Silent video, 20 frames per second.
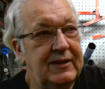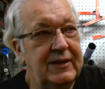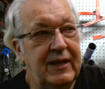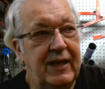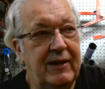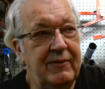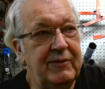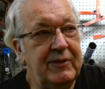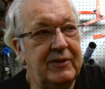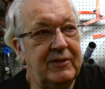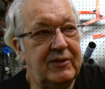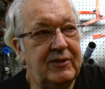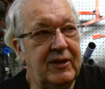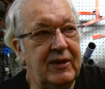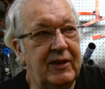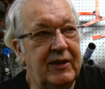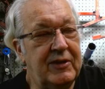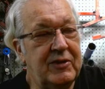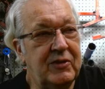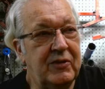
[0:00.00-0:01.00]
I would
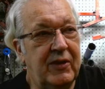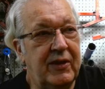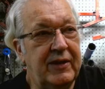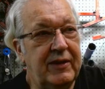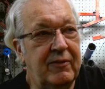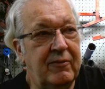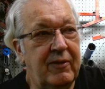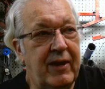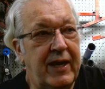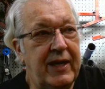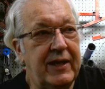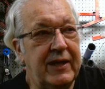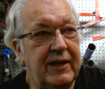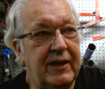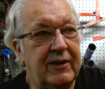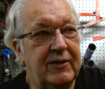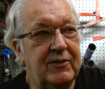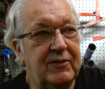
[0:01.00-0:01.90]
still enjoy the riding it.